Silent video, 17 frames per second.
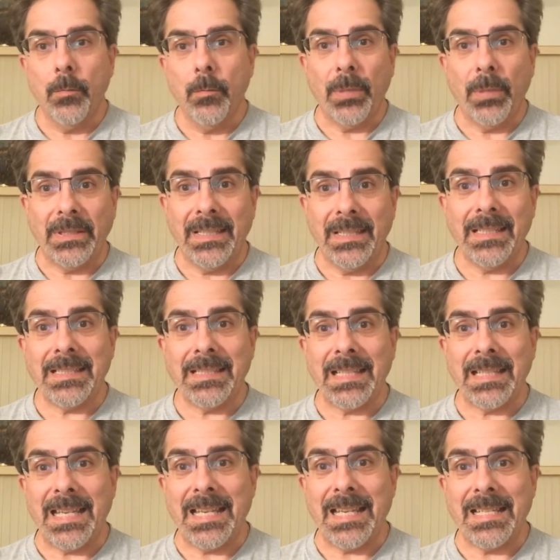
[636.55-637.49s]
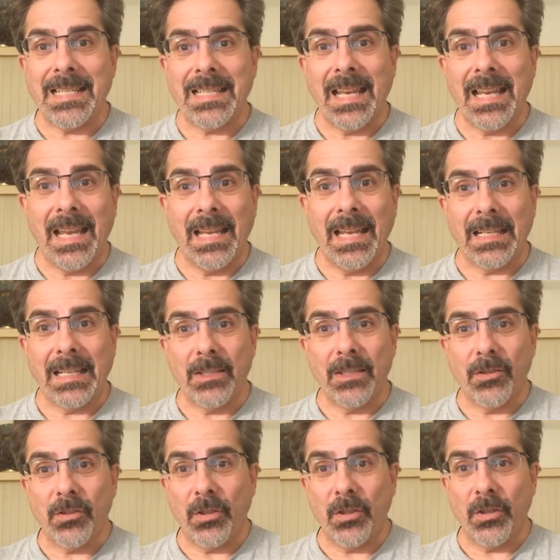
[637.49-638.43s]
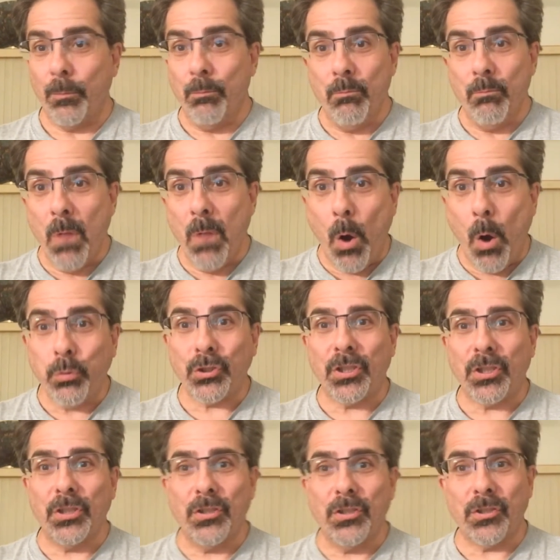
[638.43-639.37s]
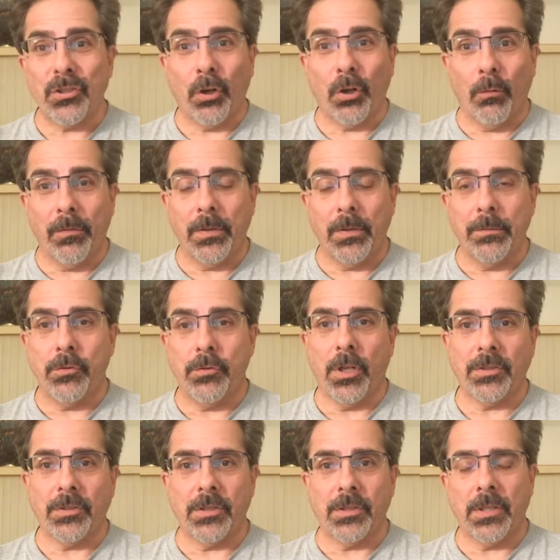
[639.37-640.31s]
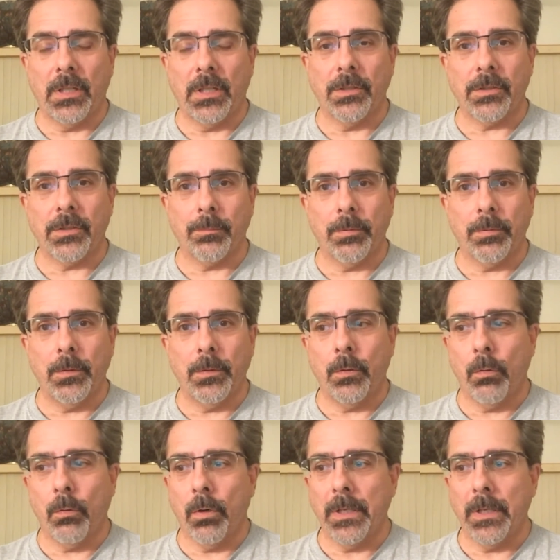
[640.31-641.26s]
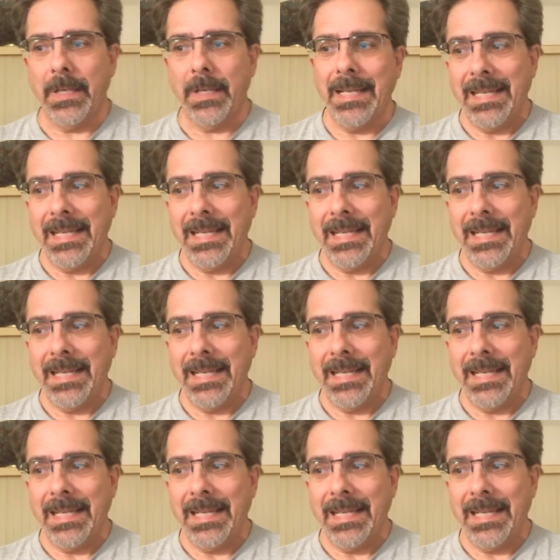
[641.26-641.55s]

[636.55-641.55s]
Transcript: But this is the most conservative justice on the Supreme Court